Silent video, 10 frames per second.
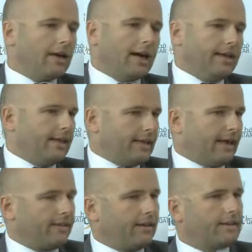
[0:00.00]

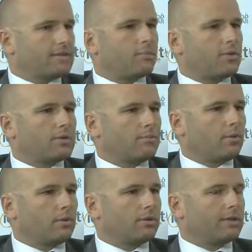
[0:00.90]
I think it's most
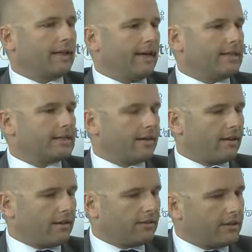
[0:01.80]
important it is
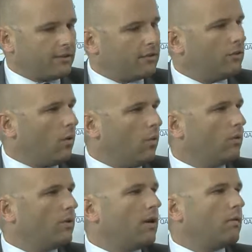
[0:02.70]
that you
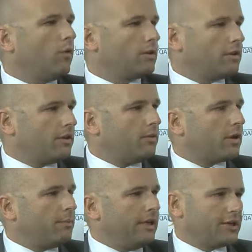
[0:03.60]
know what
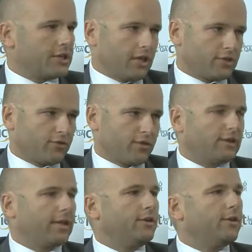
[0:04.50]
you are being charged for,
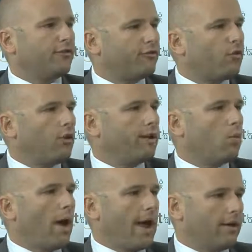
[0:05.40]
that you are fully
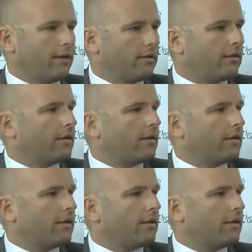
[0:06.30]
aware